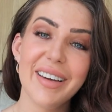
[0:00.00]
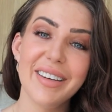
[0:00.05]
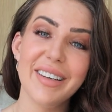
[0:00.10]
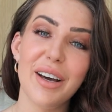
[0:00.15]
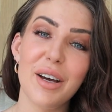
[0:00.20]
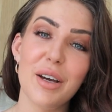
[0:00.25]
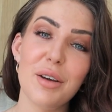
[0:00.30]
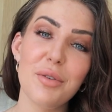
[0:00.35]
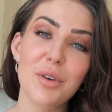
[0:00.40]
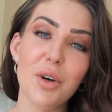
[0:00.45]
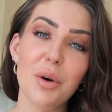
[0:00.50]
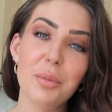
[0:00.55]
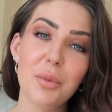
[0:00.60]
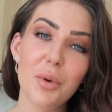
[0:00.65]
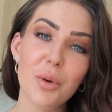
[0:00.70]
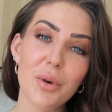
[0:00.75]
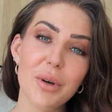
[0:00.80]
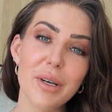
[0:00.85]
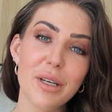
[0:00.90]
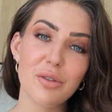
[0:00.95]
Now, if you're
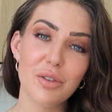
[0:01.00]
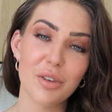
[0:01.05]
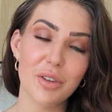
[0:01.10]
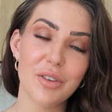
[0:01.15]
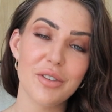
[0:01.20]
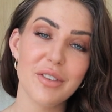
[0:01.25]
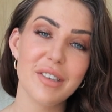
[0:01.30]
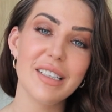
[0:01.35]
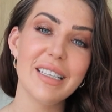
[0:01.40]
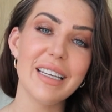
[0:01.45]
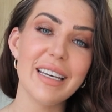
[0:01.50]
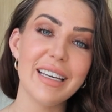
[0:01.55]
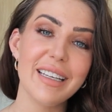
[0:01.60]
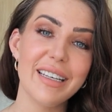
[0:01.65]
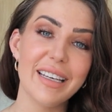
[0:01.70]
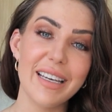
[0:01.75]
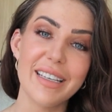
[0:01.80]
more interested in